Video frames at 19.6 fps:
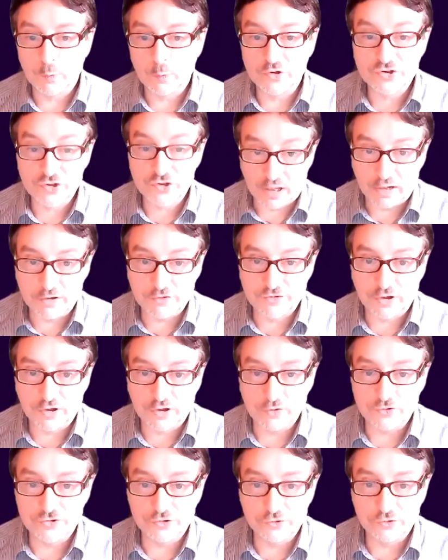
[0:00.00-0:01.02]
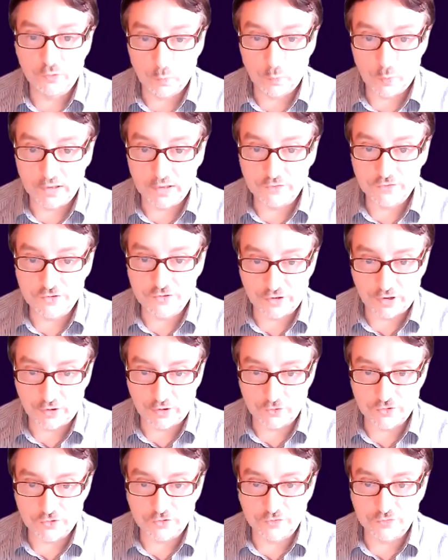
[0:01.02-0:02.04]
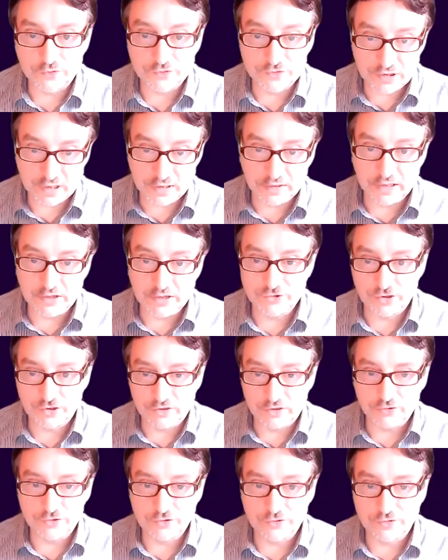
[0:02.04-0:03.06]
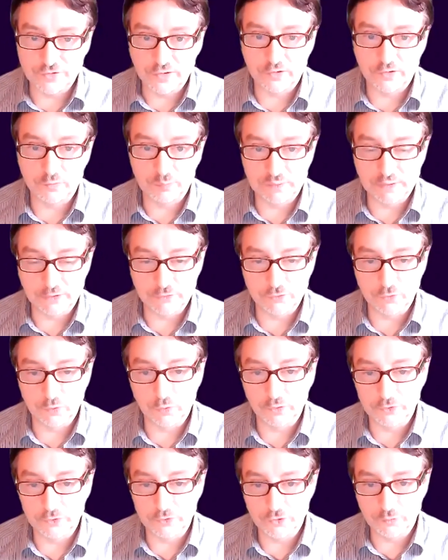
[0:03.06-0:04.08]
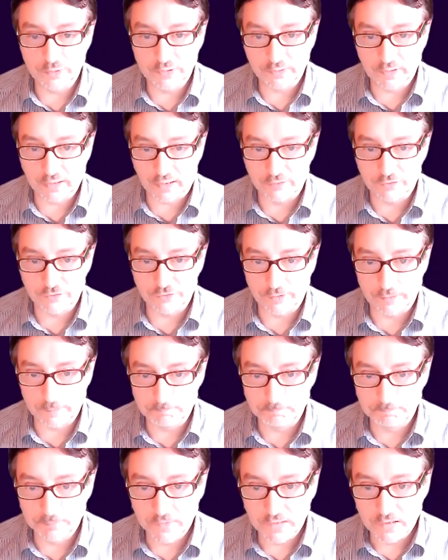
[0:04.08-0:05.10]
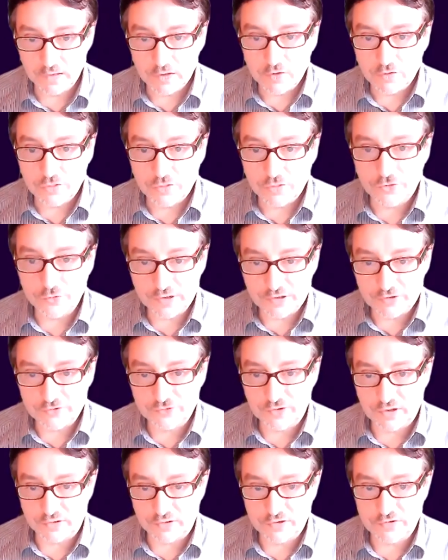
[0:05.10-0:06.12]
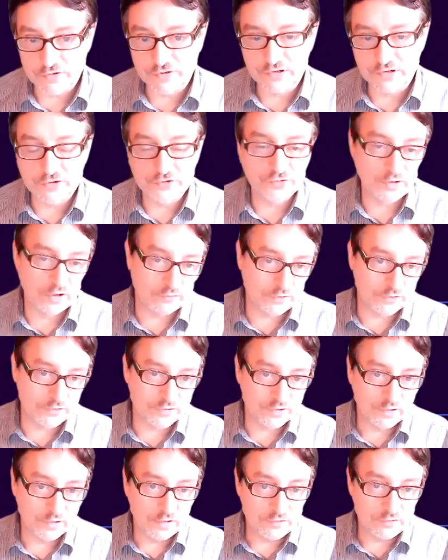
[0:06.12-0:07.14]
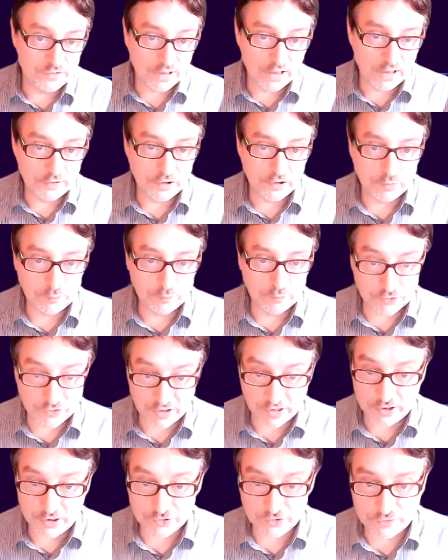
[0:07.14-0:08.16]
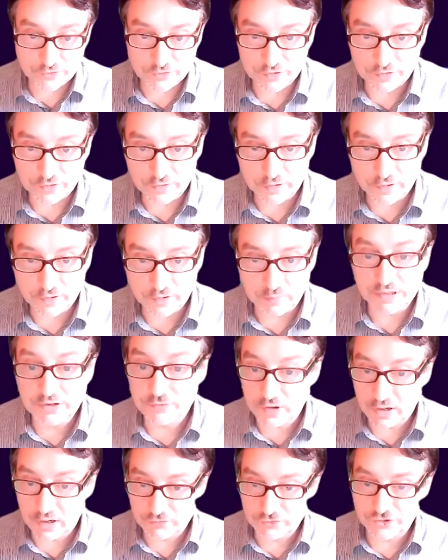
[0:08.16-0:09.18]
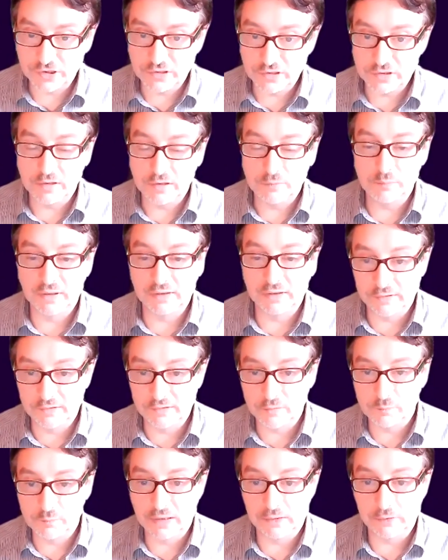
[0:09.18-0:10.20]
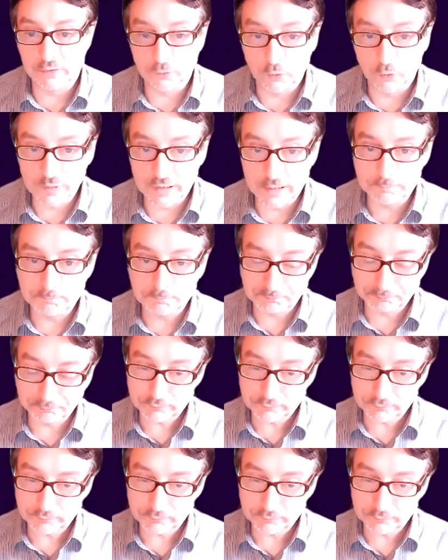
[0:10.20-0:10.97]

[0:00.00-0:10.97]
which carries out genome-wide searches for DNA changes that could play a role in human cancer. Through these studies, he discovered DNA mutations in the BRAF gene in malignant melanoma